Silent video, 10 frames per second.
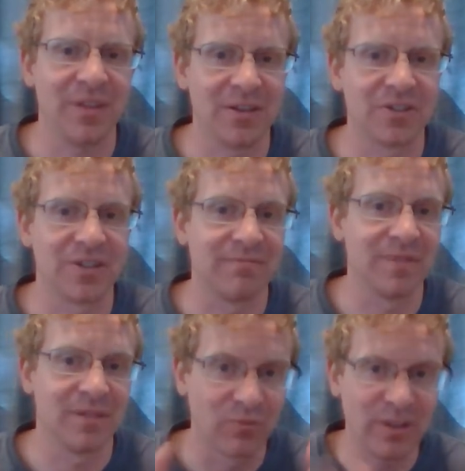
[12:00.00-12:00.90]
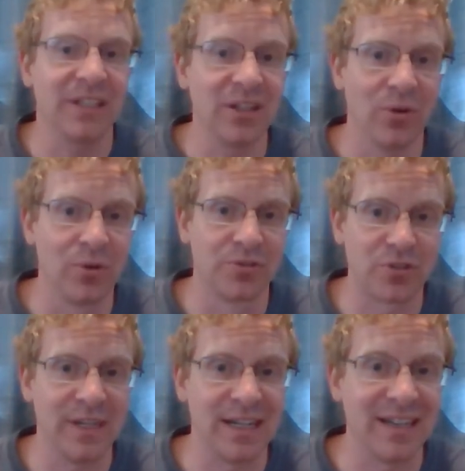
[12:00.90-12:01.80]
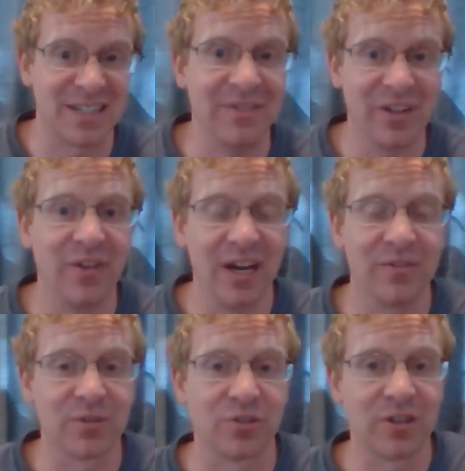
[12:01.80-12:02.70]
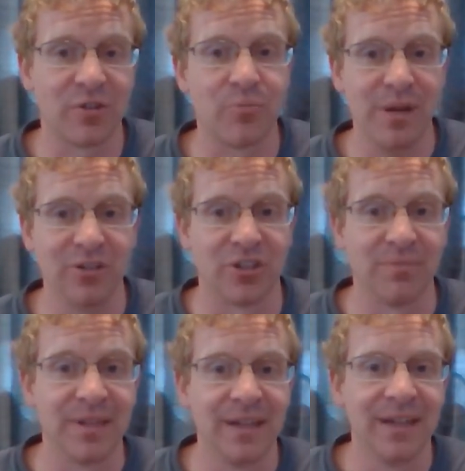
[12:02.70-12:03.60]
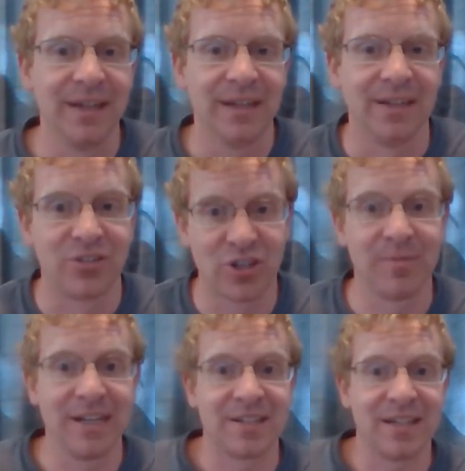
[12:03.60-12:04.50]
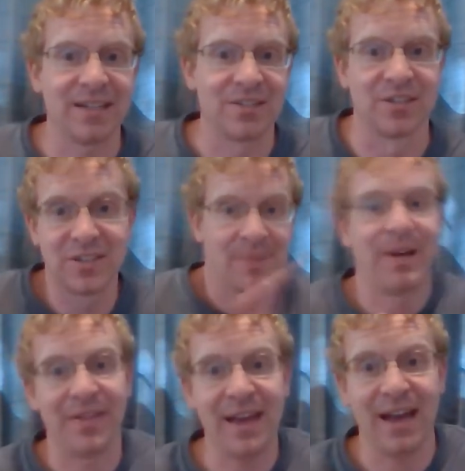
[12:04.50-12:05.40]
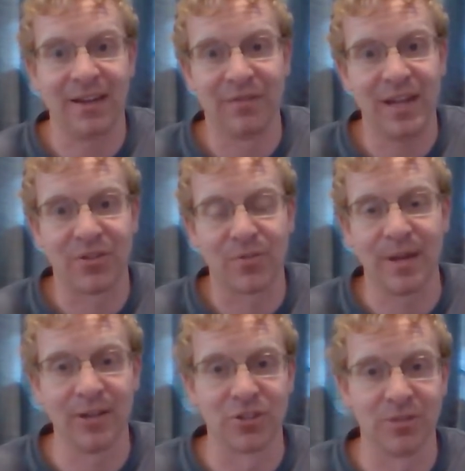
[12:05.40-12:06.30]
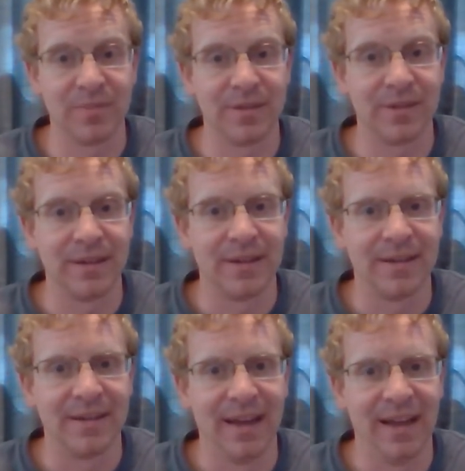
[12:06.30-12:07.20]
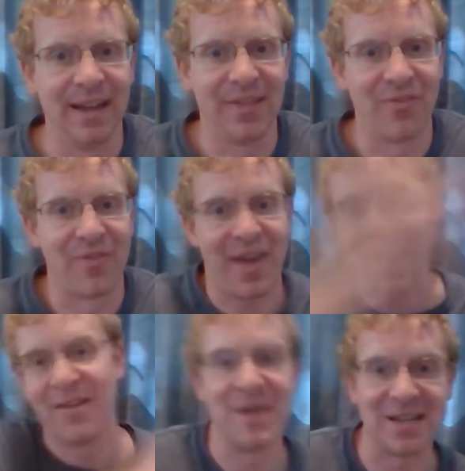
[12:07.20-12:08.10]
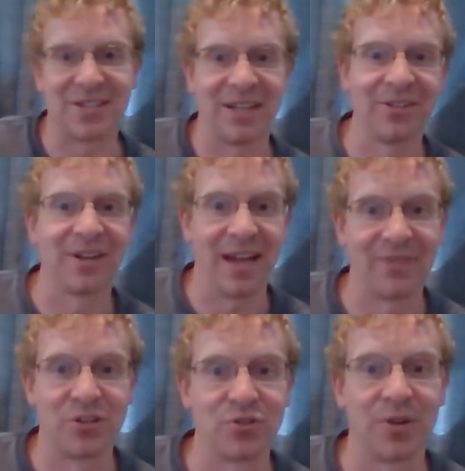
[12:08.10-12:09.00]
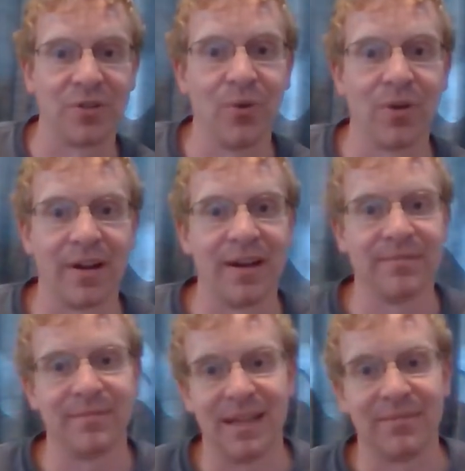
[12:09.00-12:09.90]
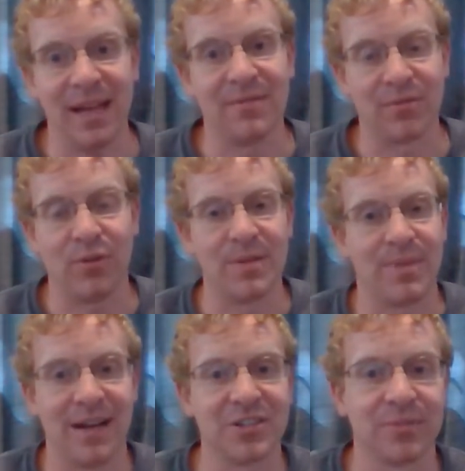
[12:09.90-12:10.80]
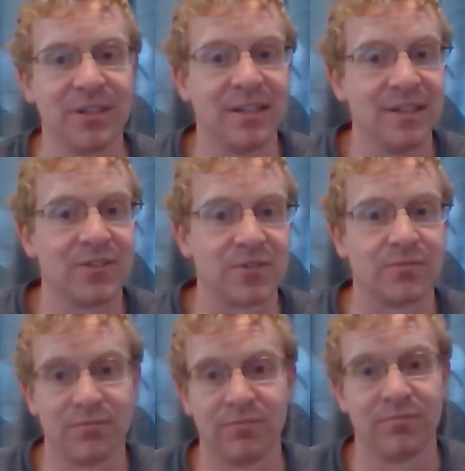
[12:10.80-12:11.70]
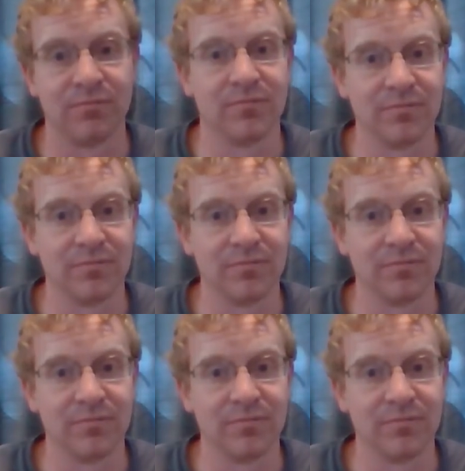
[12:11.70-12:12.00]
except that there's a really old treaty, a 75-year-old treaty with Belgium, and Germany decides to step on that and invade through Belgium, and that makes England have to join the war, and that quite possibly is